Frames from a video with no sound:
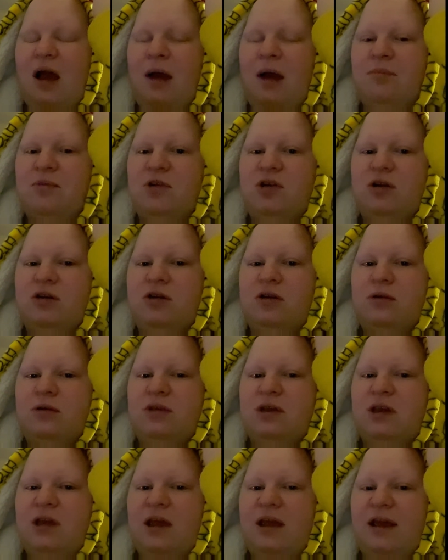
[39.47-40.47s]
gonna do
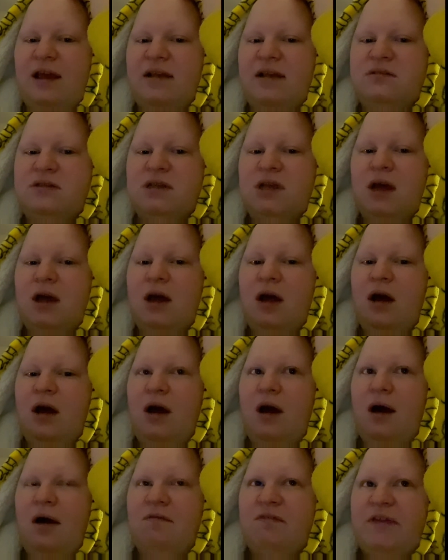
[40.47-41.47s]
the case
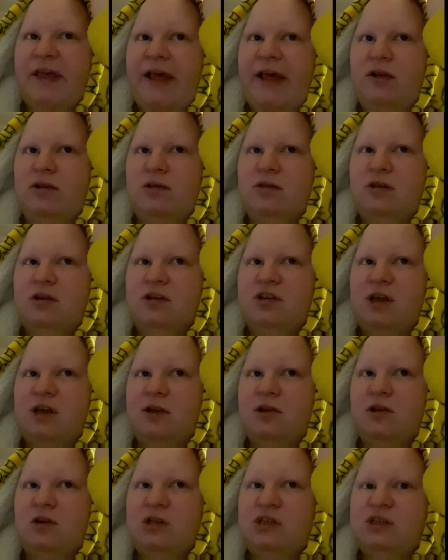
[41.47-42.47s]
of Kelsey
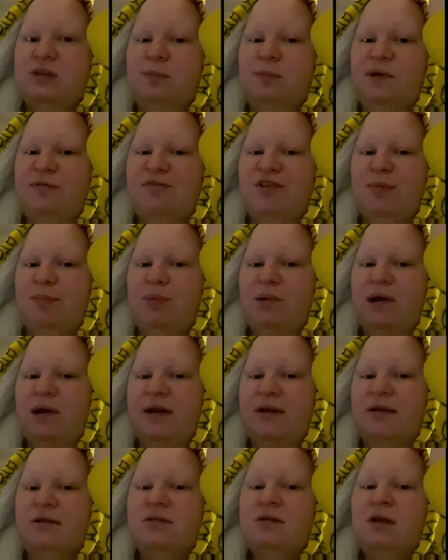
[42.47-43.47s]
Shelton Smith's
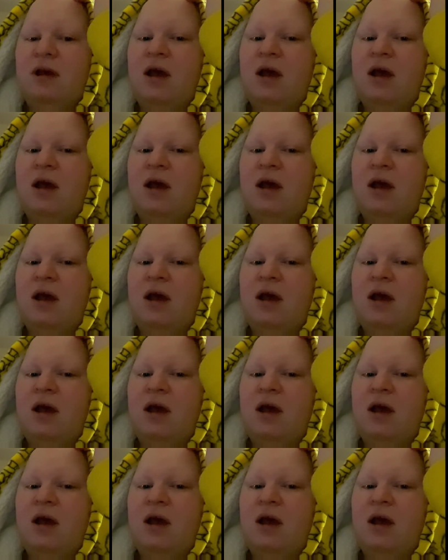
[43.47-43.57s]
Briggs.